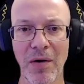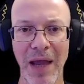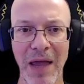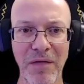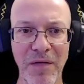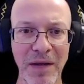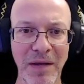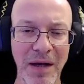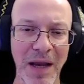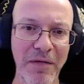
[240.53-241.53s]
live
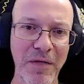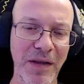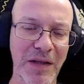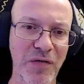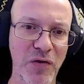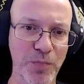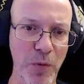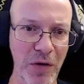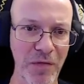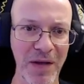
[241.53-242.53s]
event. Live event is for
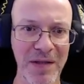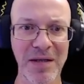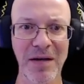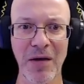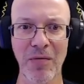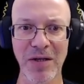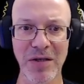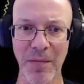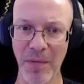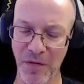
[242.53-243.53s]
sport events, regular
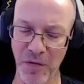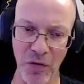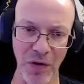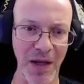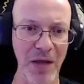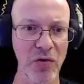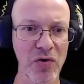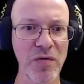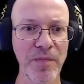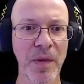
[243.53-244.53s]
stream is for
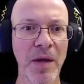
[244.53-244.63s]
creators.